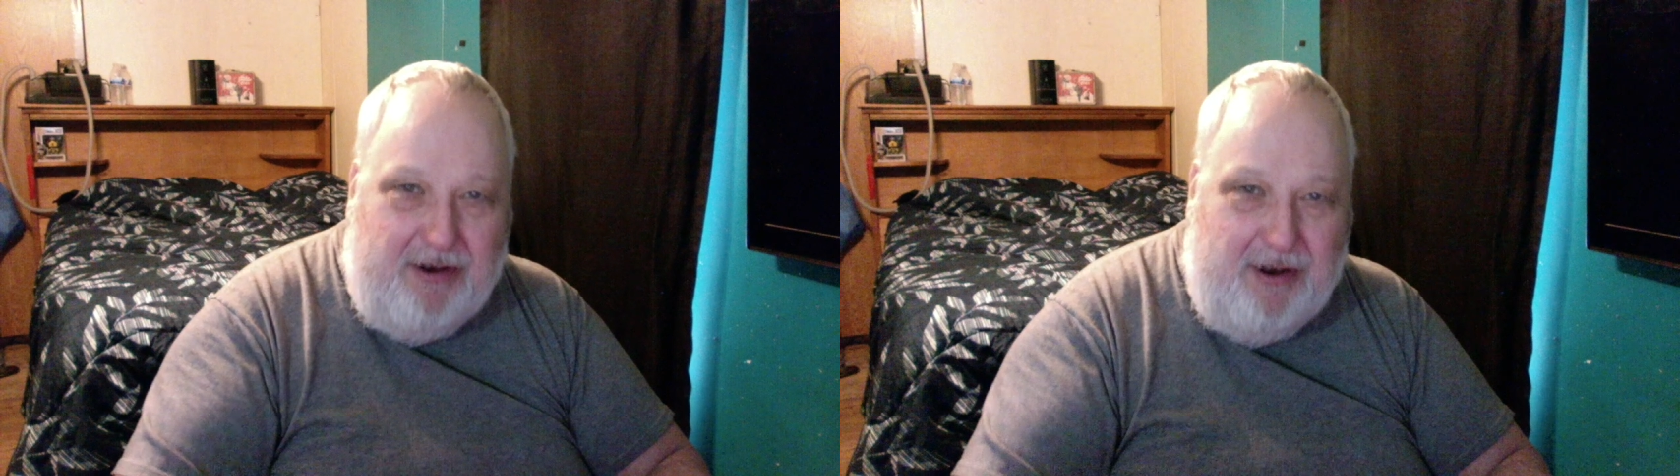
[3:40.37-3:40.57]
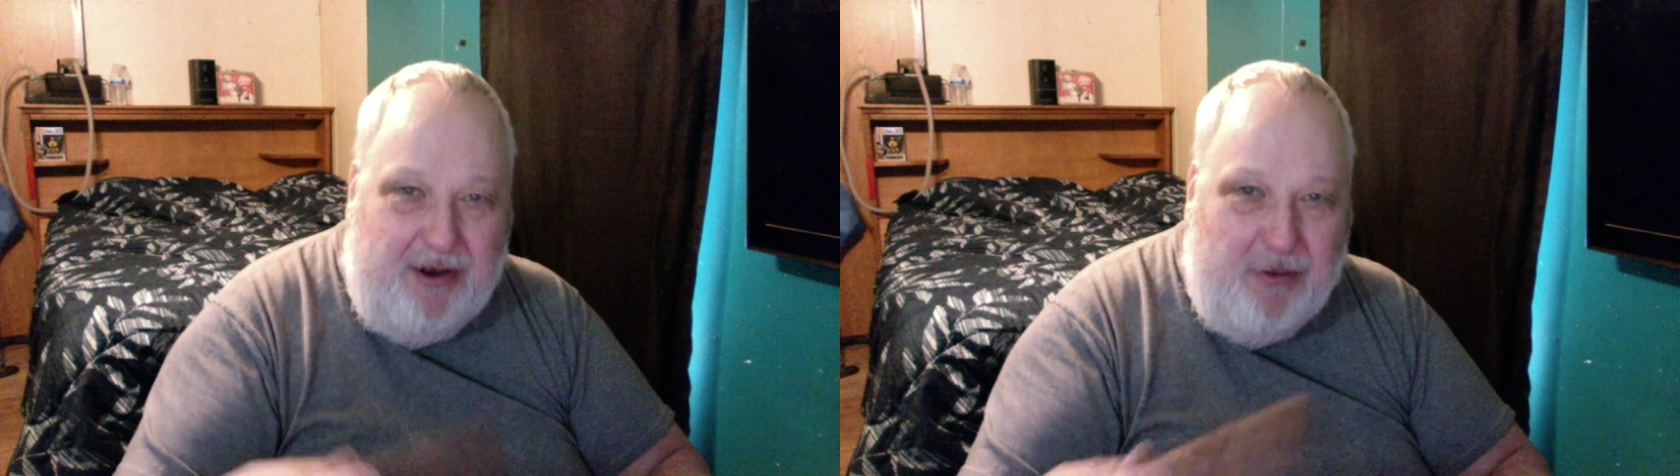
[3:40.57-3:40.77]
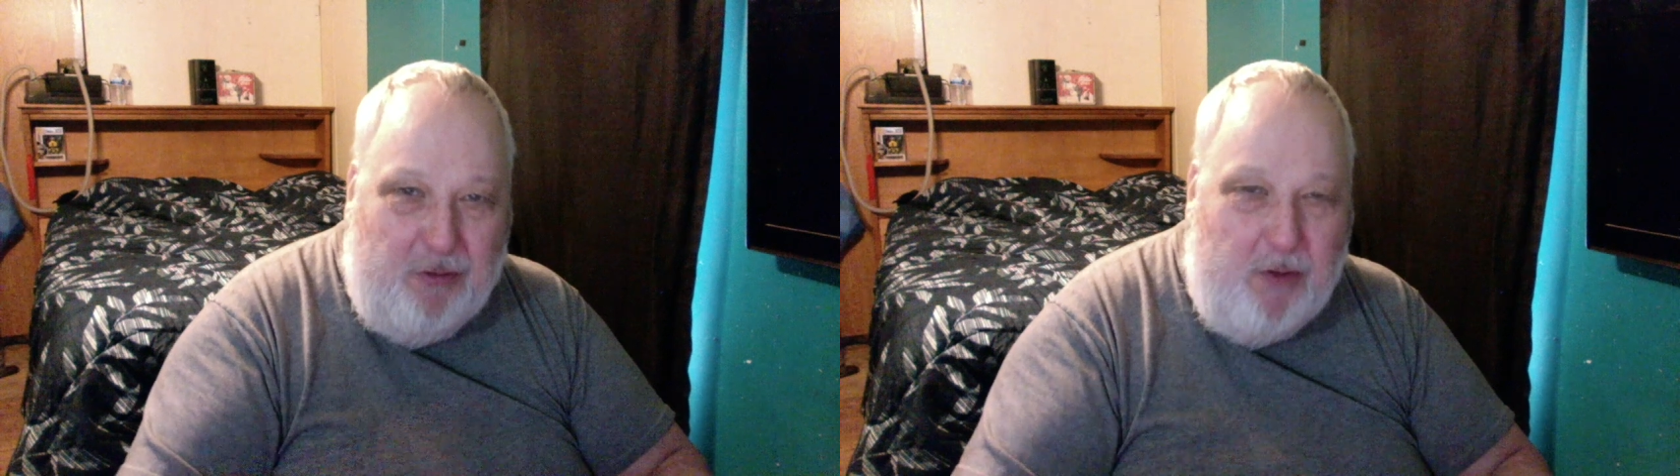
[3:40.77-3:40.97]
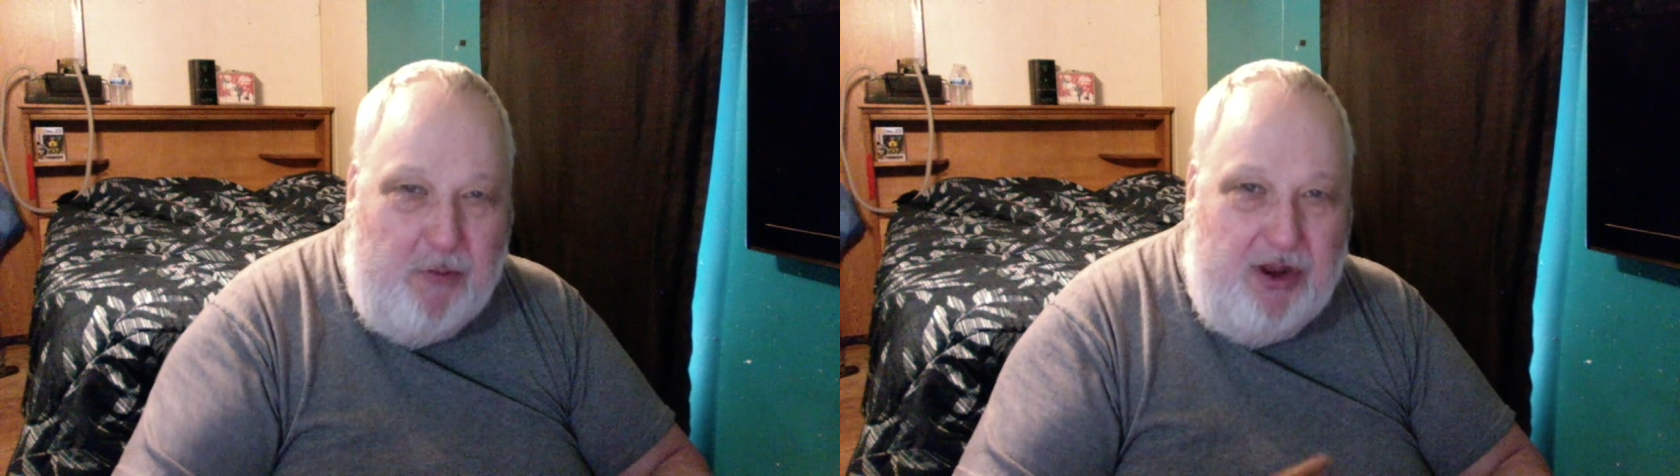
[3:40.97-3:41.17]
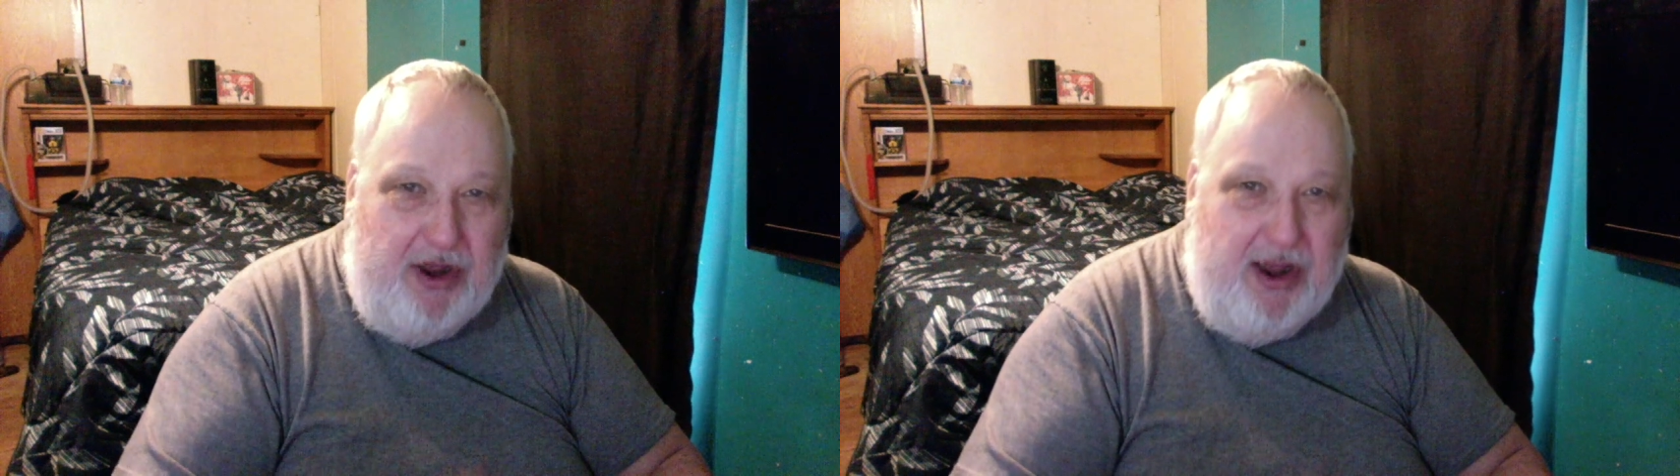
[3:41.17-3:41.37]
the aroma
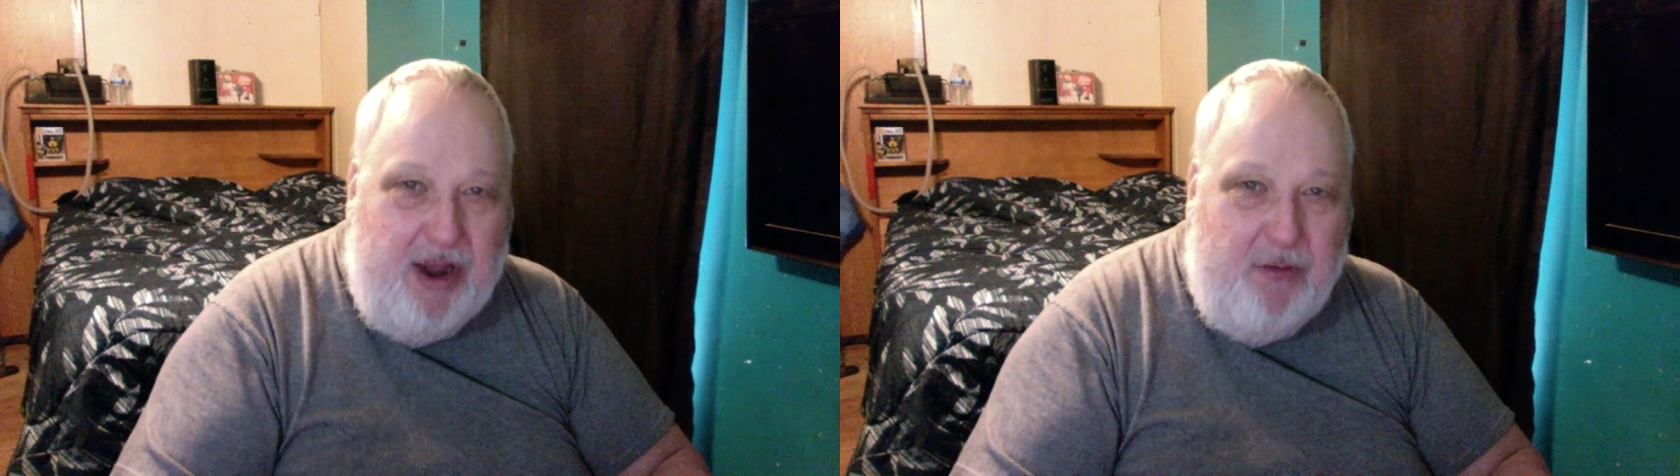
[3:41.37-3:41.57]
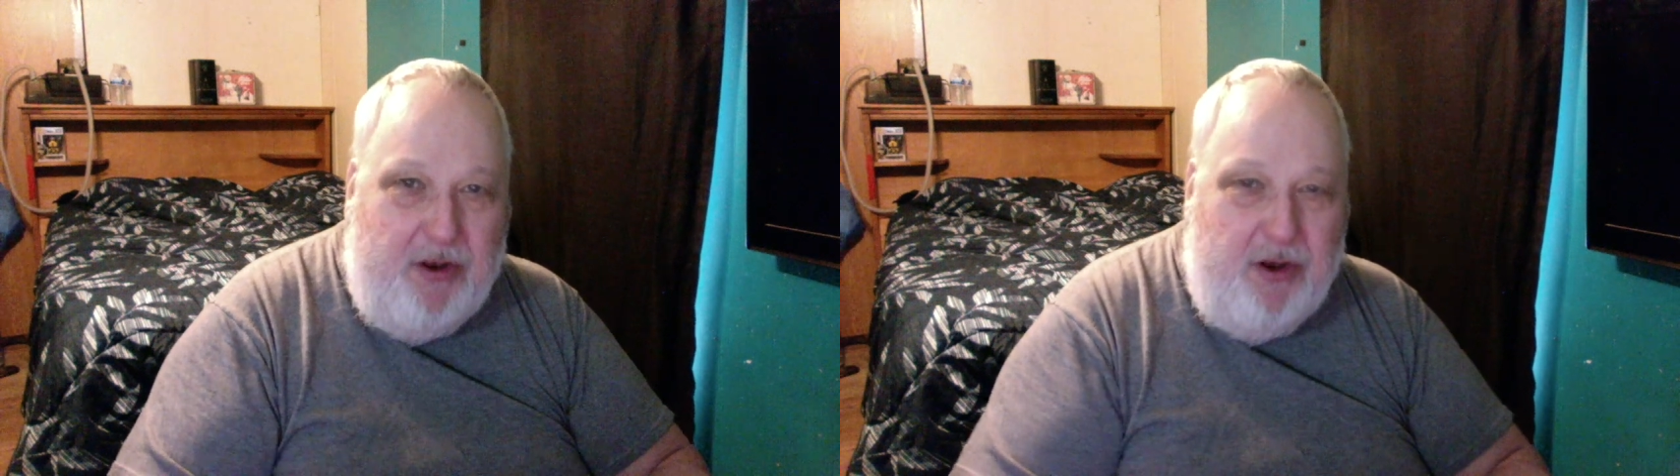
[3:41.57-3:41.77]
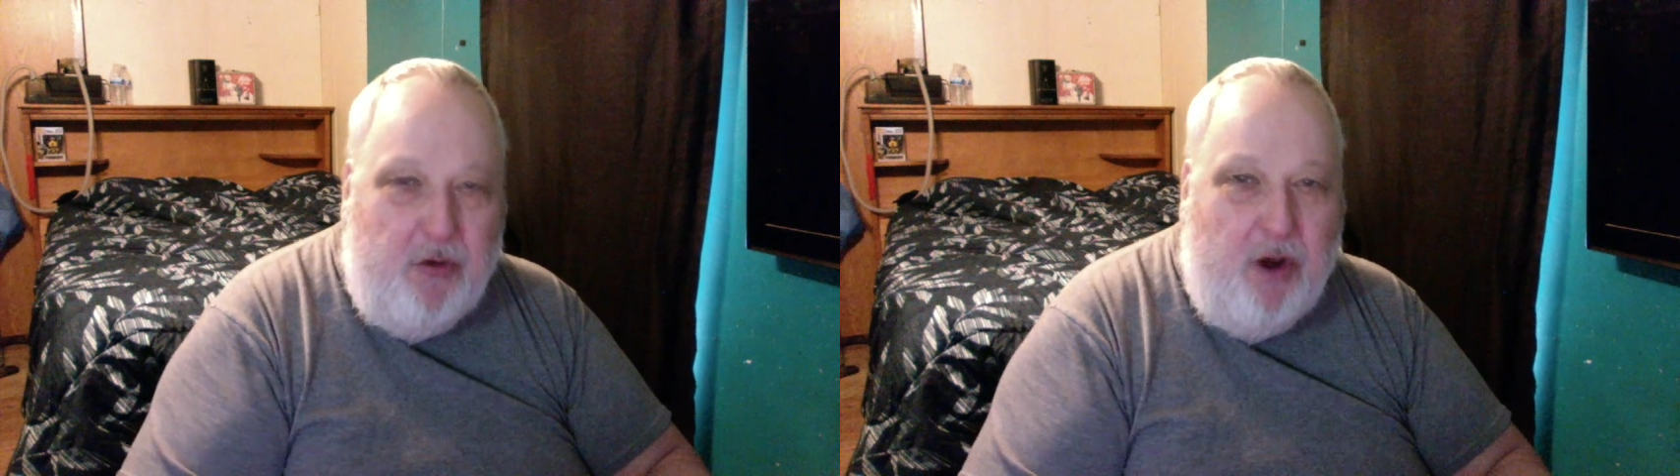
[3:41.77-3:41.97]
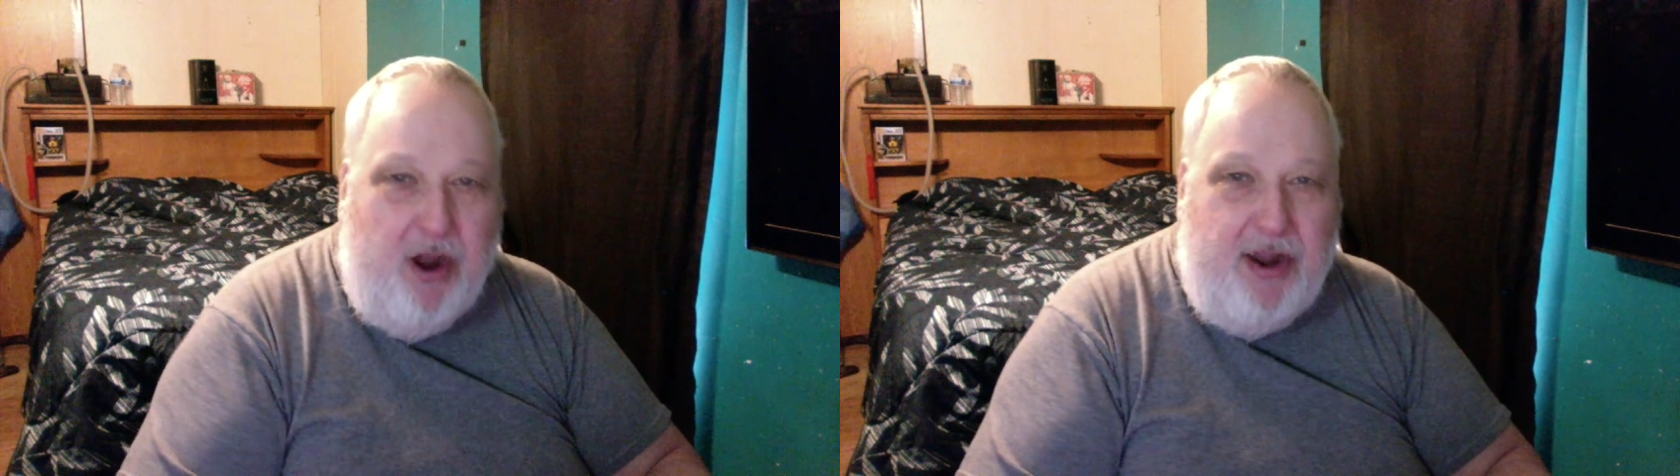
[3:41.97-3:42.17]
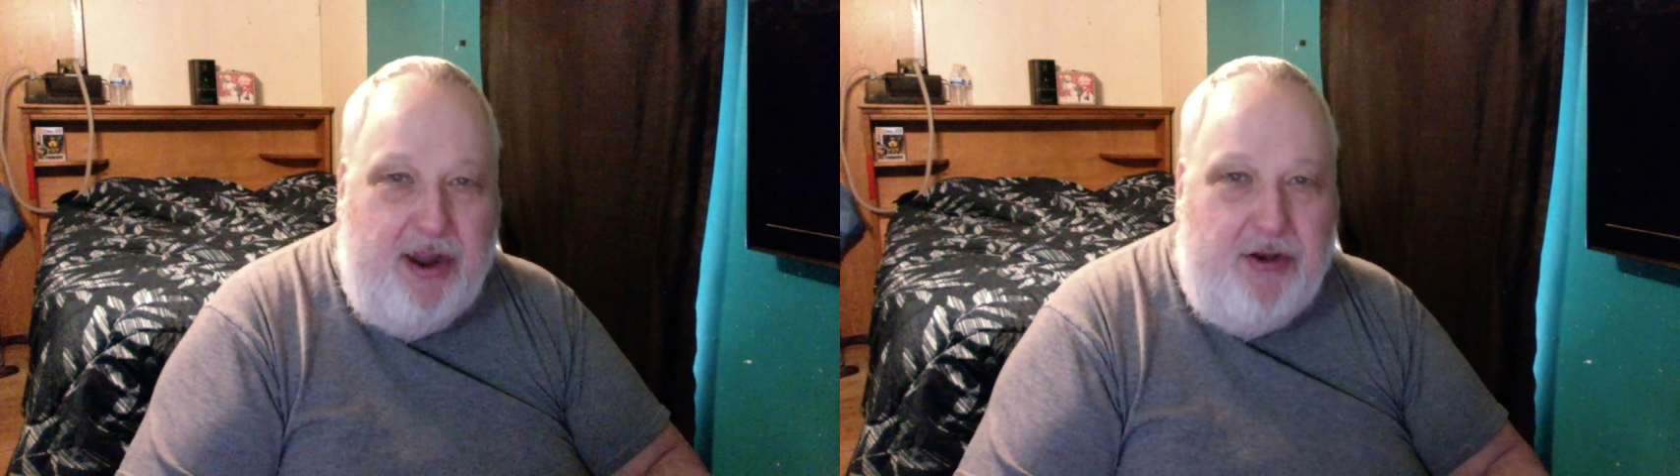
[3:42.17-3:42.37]
you get when you
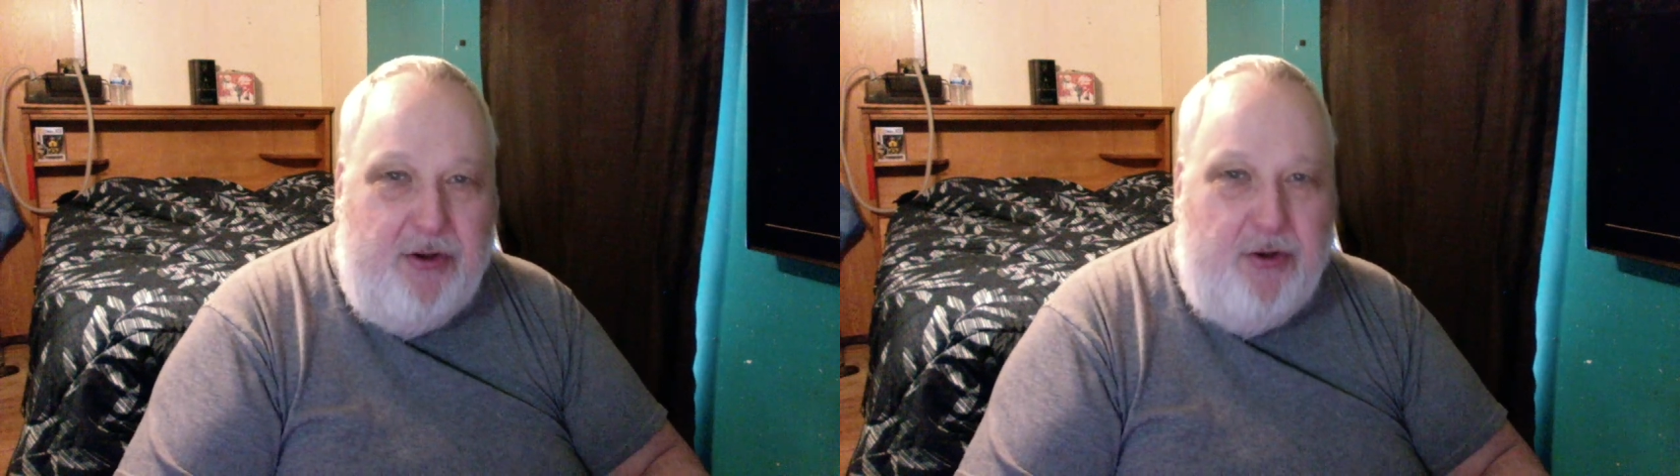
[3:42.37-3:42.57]
walk into